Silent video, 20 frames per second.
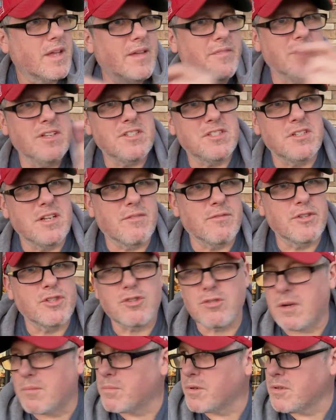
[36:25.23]
and these
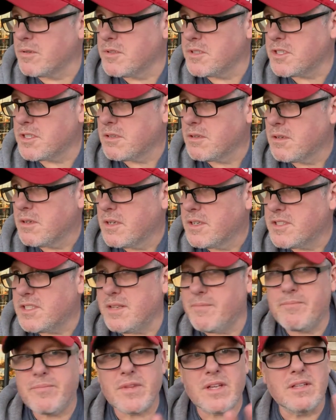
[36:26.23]
never-Trumpers.
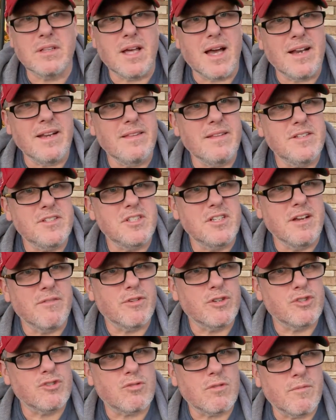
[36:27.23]
See, a lot of these
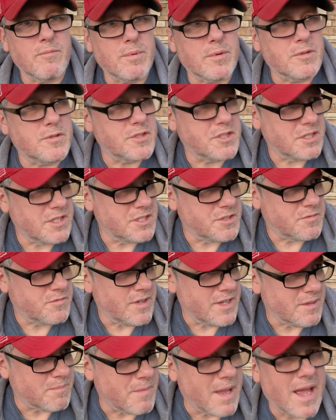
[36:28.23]
never-Trumpers, these
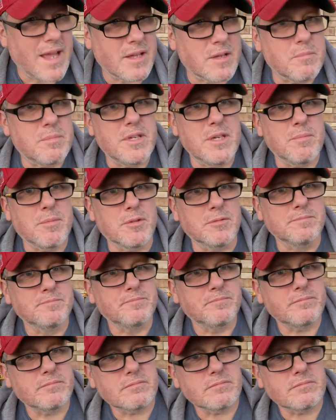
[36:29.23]
fake MAGA people